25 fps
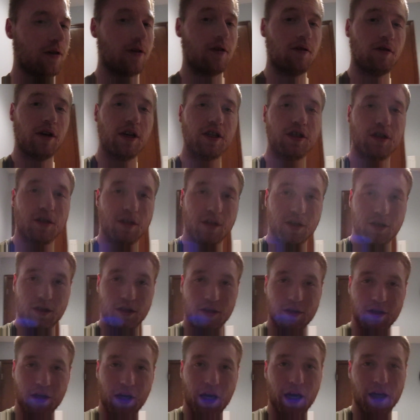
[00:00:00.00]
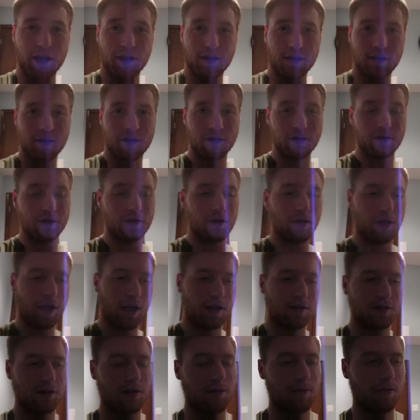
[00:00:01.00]
Congratulations, Cassie, on your
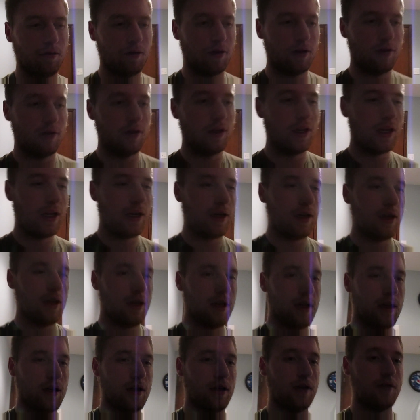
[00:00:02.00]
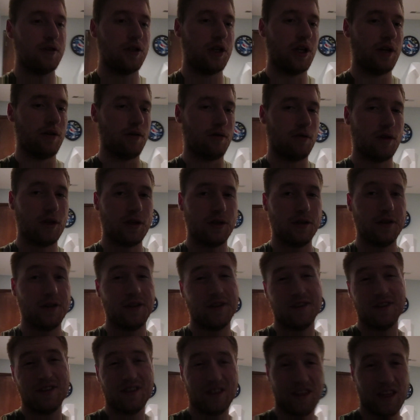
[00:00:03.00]
thousandth point. Uh, if she ever watches
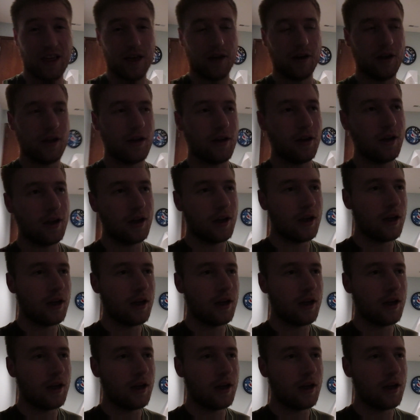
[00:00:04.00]
this, doubt it.